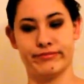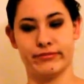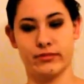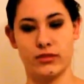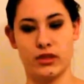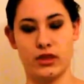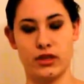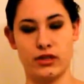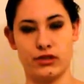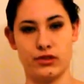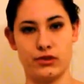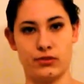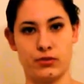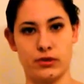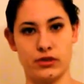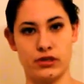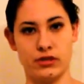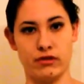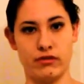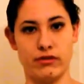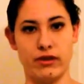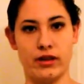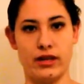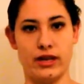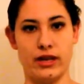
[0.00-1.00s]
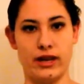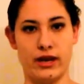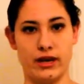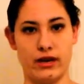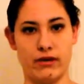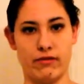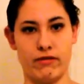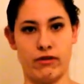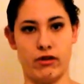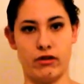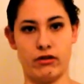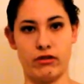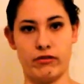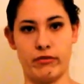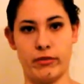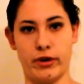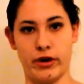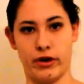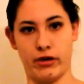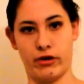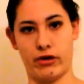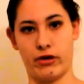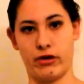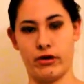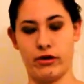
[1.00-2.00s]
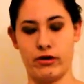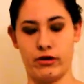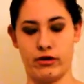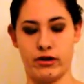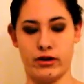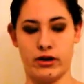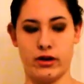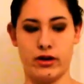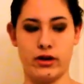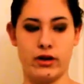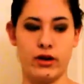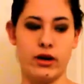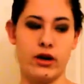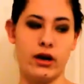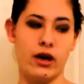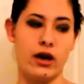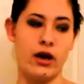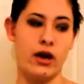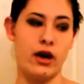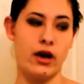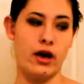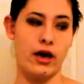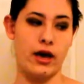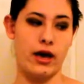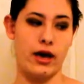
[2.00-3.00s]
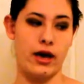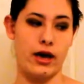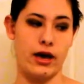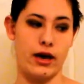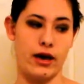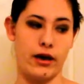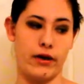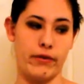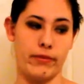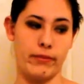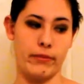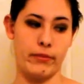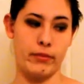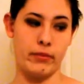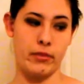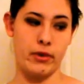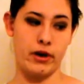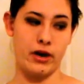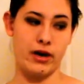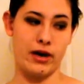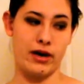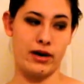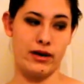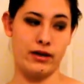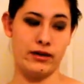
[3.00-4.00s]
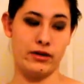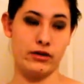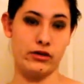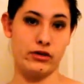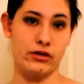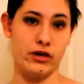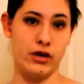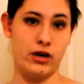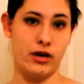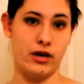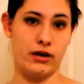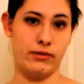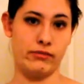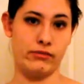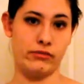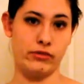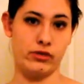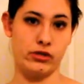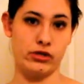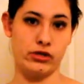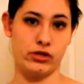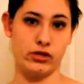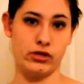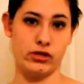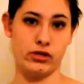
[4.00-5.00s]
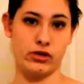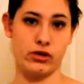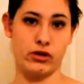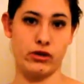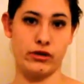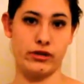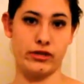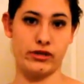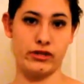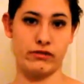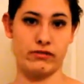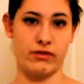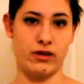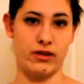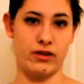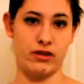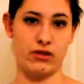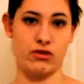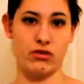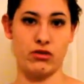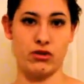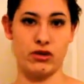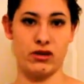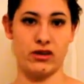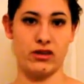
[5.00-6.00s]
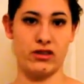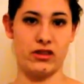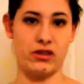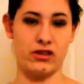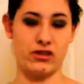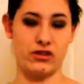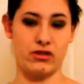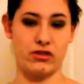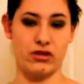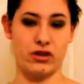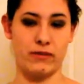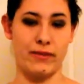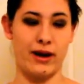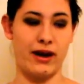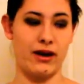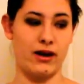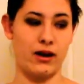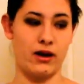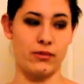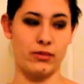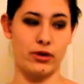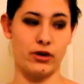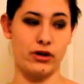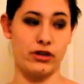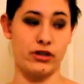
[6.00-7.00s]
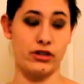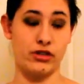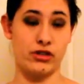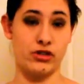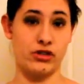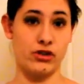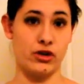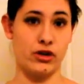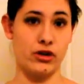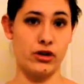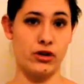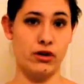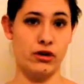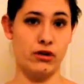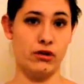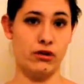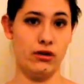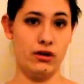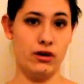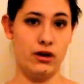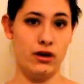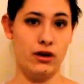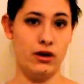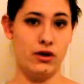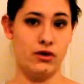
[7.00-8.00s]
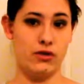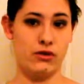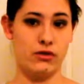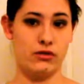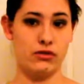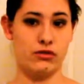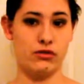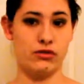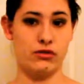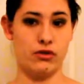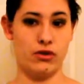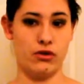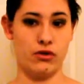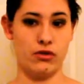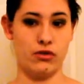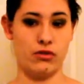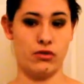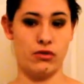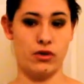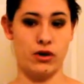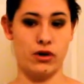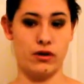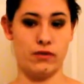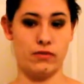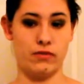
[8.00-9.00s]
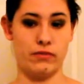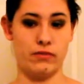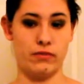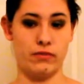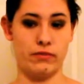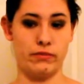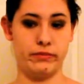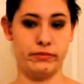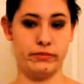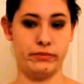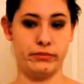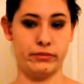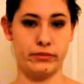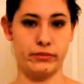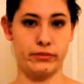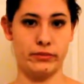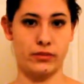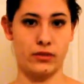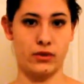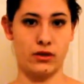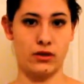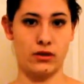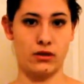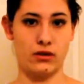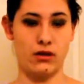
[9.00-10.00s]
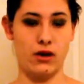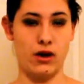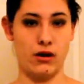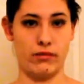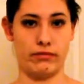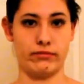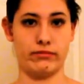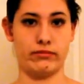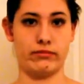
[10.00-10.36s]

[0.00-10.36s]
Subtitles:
This wasn't really any fault of my own, and I'm just going to rather talk about it. I'm going to show you. So yeah.